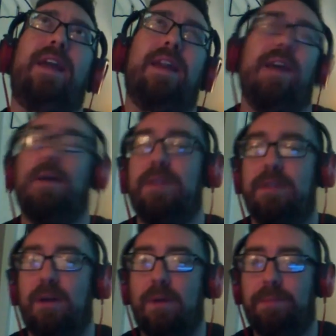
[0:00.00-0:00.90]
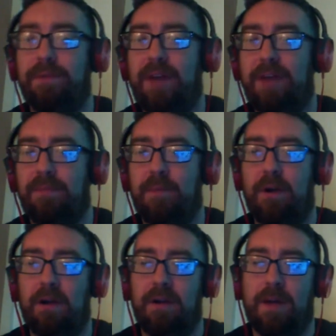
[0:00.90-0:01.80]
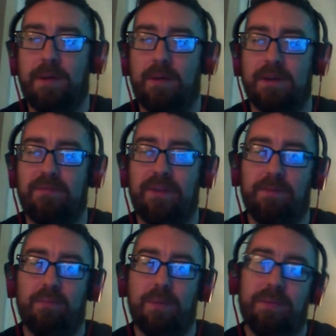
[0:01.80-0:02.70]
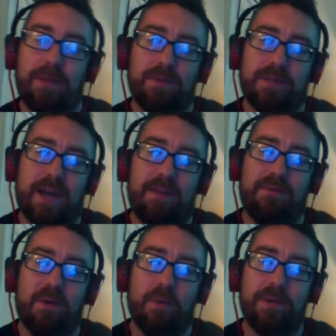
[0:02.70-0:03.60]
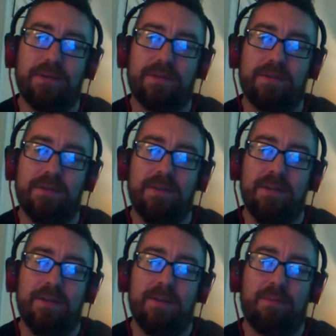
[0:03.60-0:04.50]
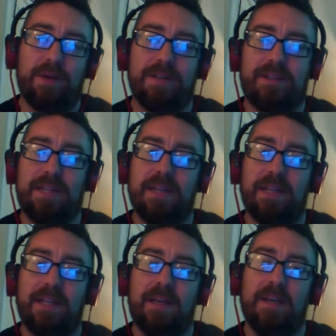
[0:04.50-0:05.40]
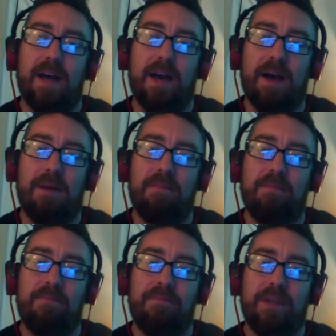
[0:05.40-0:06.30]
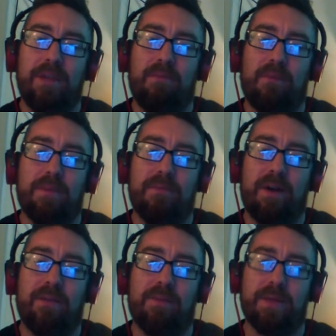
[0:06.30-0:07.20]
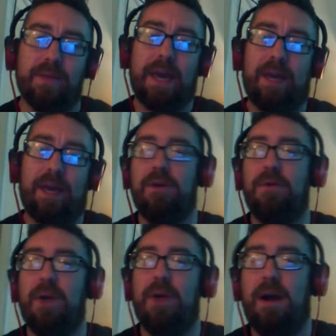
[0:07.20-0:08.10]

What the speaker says: a Ripley vibe from her. I mean, whereas Ripley was kind of always pretty steely, from the get-go.